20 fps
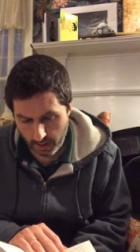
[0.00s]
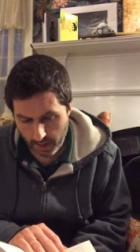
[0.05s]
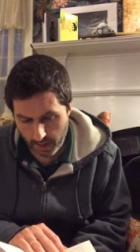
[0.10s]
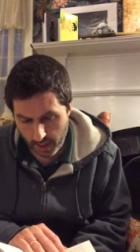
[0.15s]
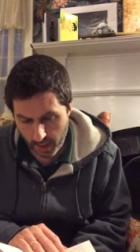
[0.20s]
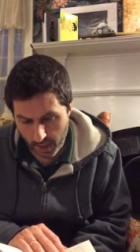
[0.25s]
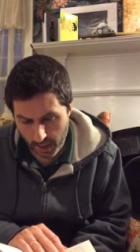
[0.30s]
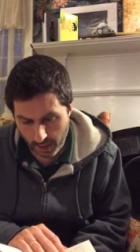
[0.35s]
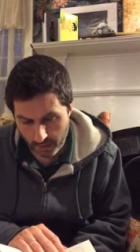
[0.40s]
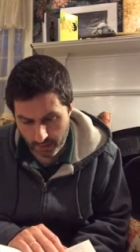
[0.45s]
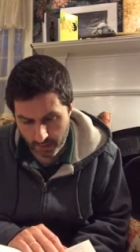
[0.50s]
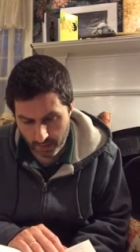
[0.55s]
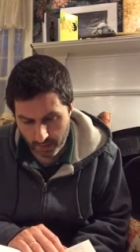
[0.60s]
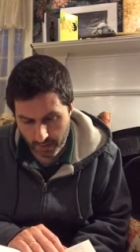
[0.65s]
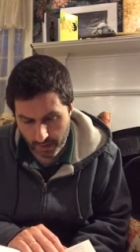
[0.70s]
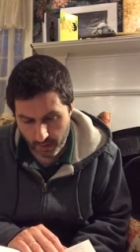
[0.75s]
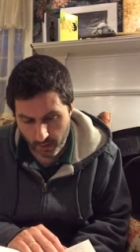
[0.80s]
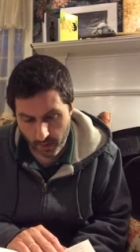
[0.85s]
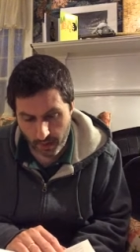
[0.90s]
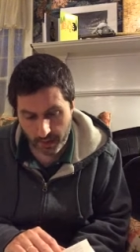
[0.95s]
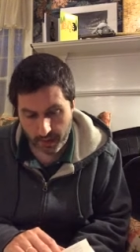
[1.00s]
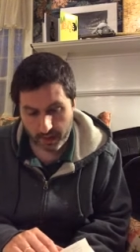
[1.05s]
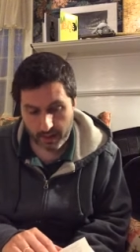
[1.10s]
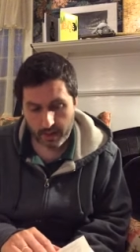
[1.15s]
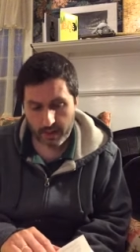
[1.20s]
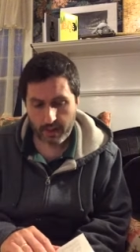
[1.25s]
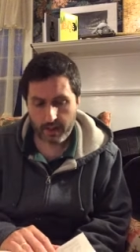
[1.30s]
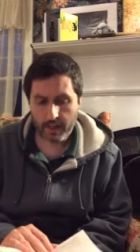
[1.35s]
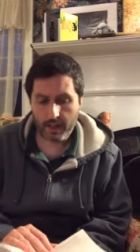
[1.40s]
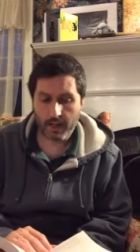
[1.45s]
Here comes a big one,
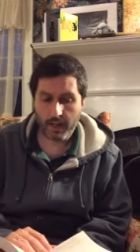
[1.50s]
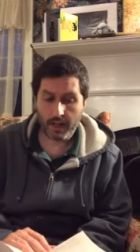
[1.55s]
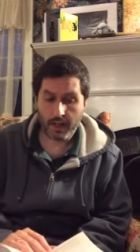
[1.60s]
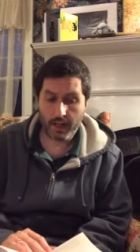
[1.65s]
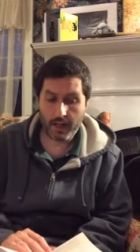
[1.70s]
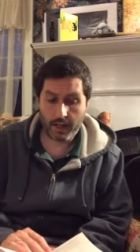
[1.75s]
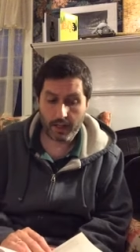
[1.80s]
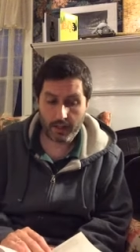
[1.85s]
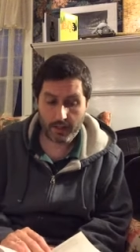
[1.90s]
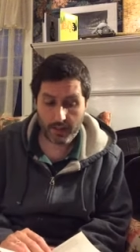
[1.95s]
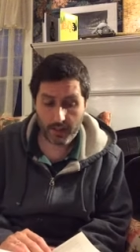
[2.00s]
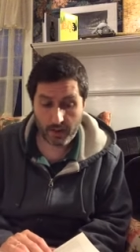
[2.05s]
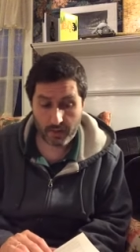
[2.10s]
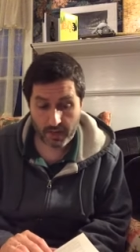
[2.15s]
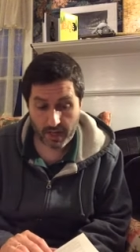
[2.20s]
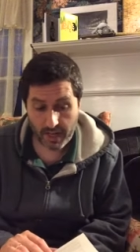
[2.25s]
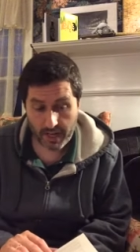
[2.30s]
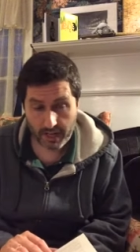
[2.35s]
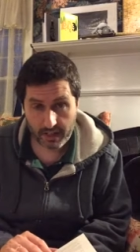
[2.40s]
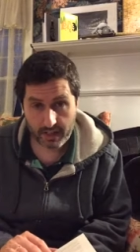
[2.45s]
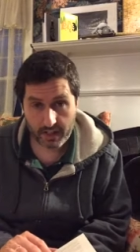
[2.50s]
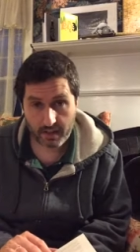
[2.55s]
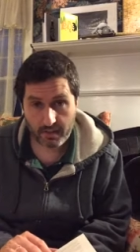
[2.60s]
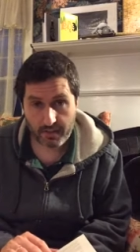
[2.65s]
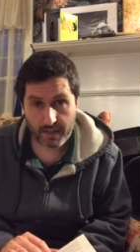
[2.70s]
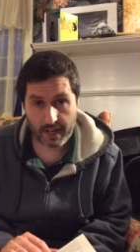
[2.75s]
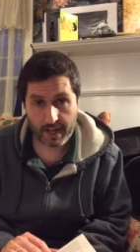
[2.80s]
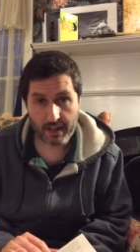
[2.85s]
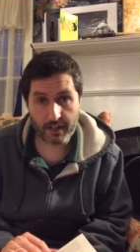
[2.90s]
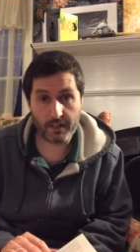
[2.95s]
and it's so nice
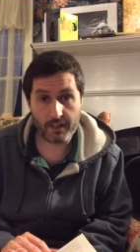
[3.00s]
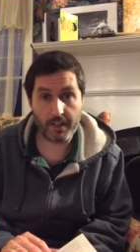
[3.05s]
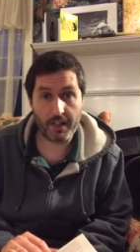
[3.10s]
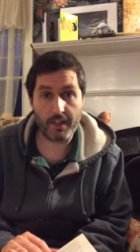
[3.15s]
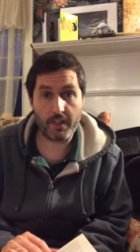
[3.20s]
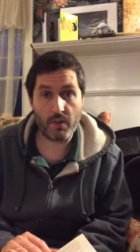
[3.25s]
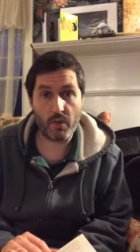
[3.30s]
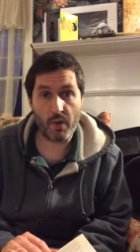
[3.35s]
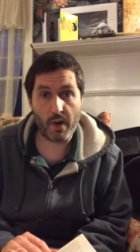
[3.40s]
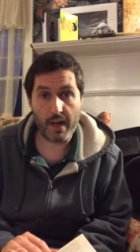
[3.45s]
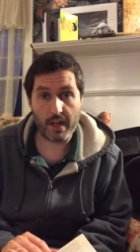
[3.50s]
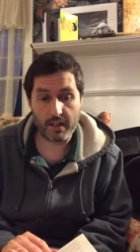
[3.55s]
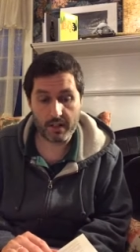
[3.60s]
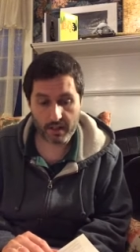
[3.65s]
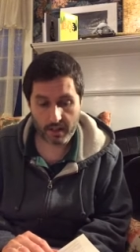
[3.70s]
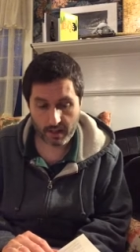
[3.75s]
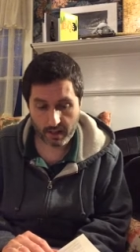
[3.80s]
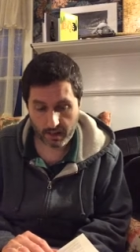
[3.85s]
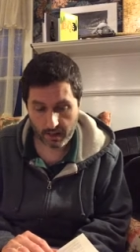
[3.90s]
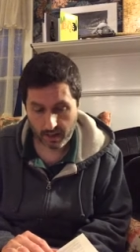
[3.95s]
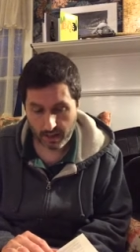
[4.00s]
I've titled it twice.